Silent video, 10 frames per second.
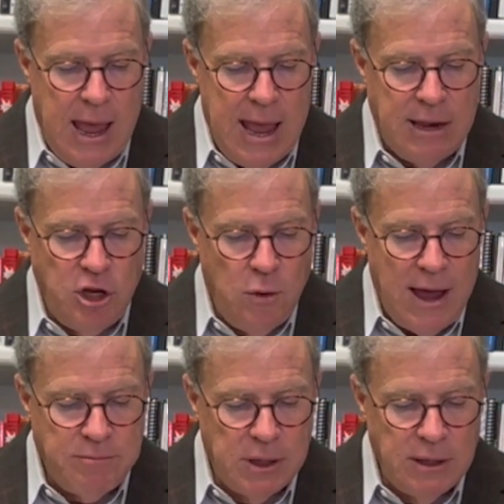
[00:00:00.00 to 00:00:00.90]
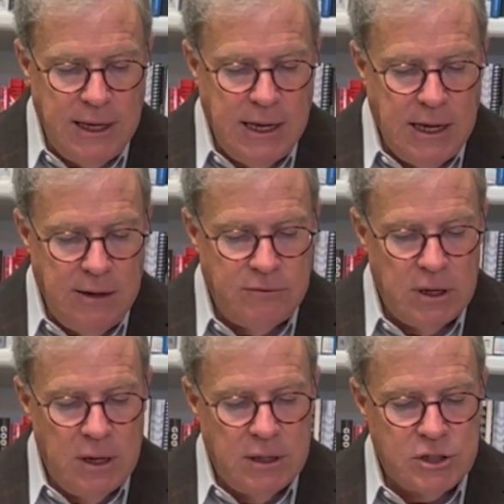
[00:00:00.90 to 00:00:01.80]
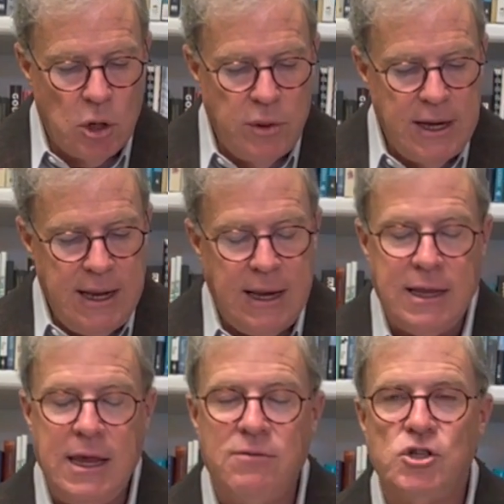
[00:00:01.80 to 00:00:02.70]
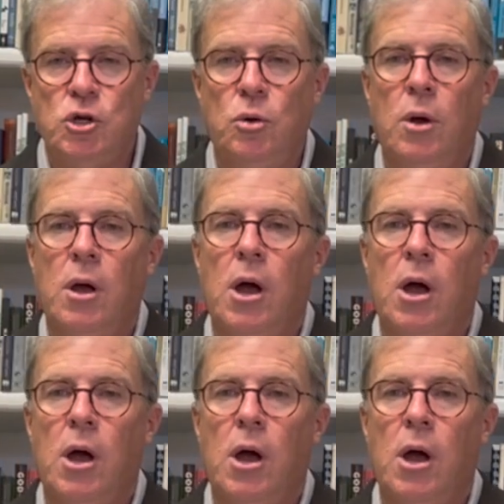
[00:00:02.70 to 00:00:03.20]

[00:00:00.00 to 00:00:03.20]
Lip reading: And you have believed so that it gives you